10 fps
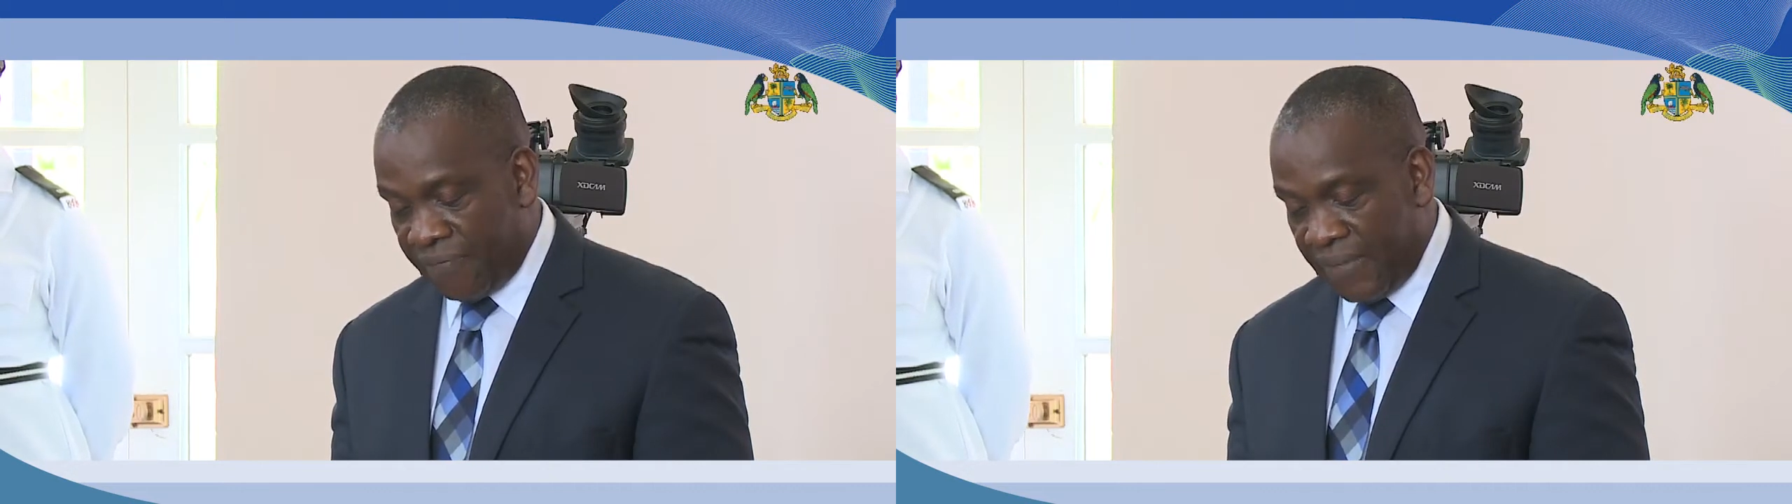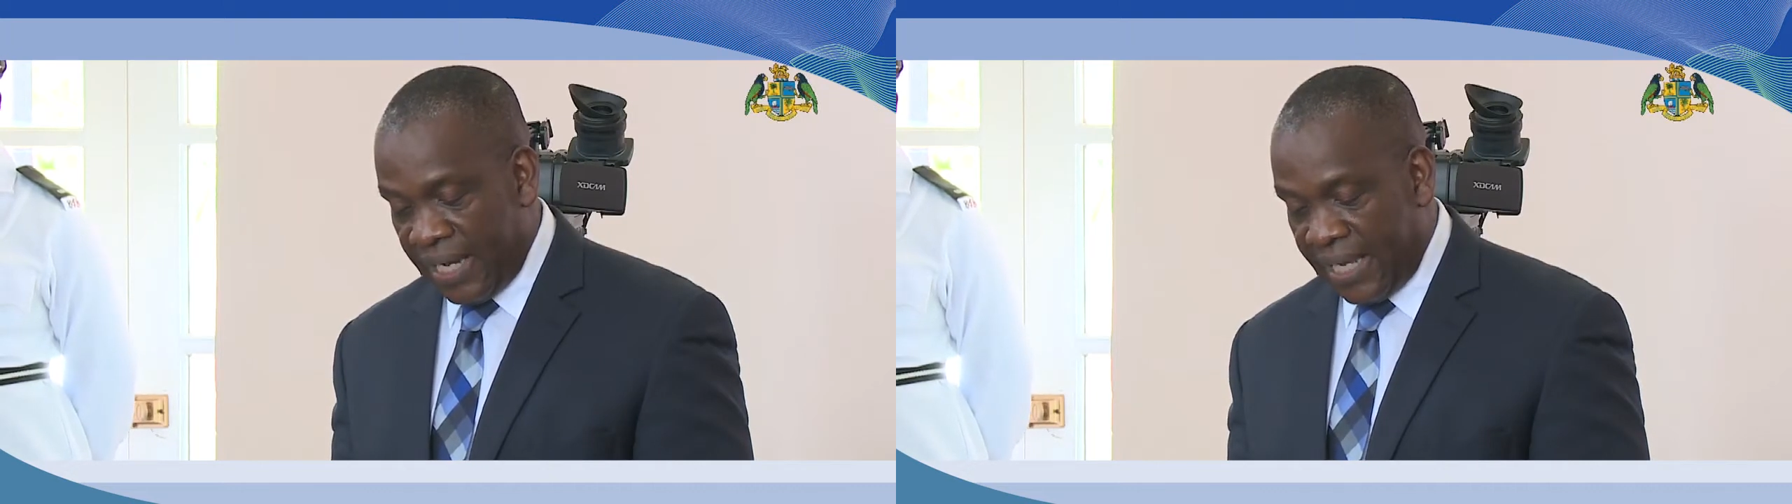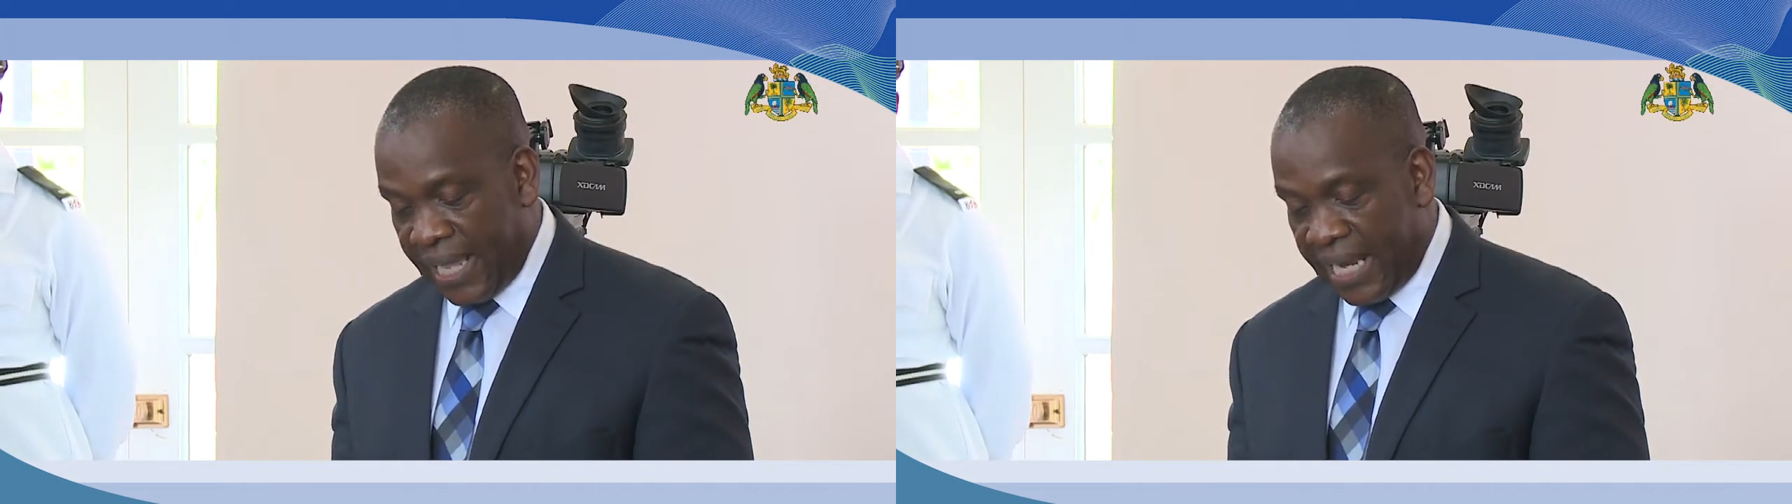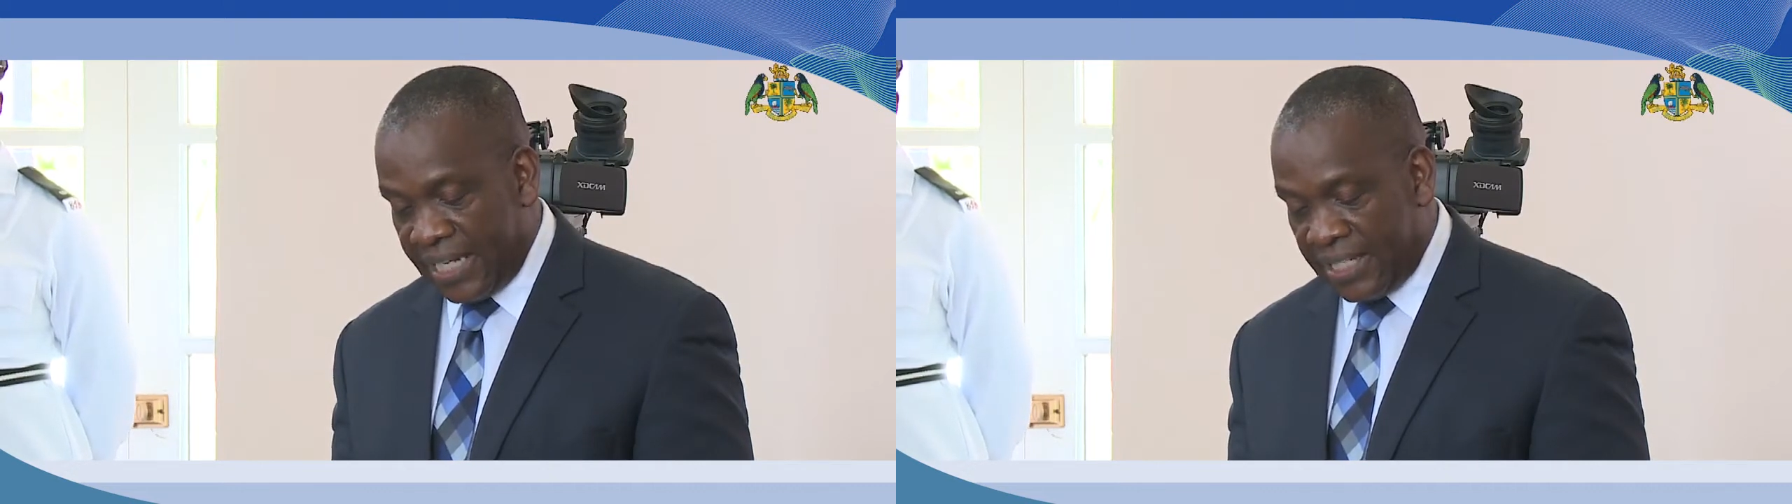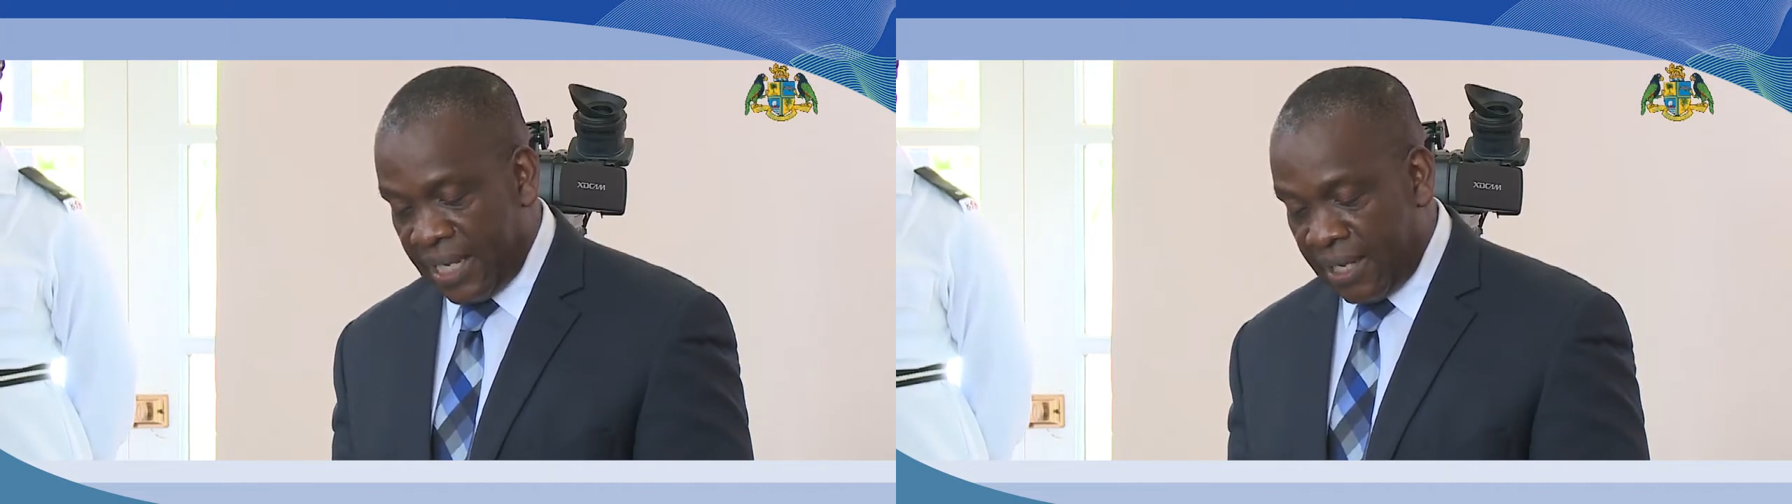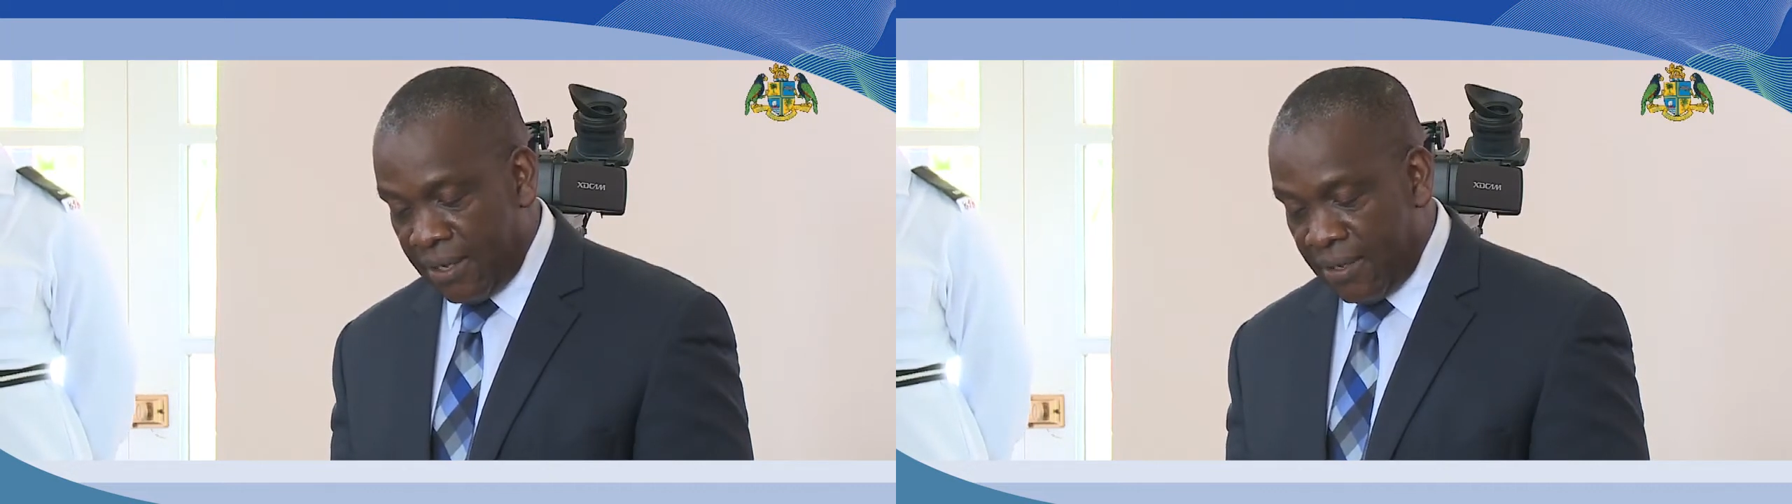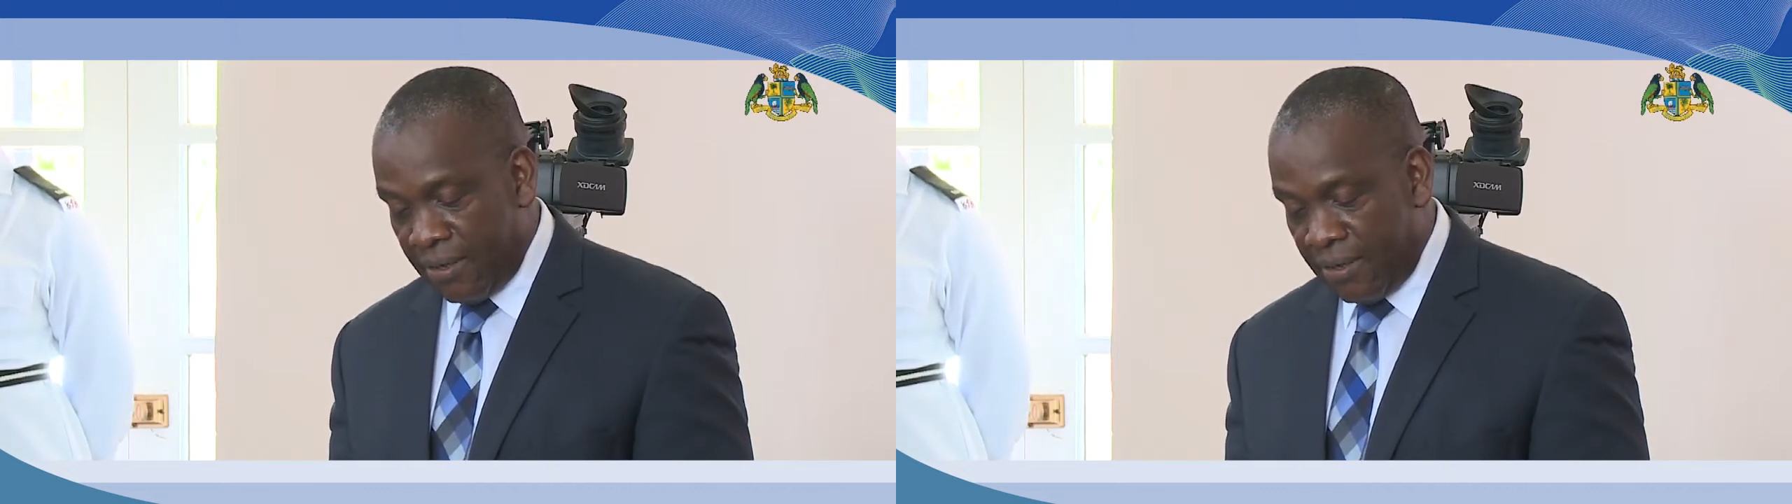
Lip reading: of illegality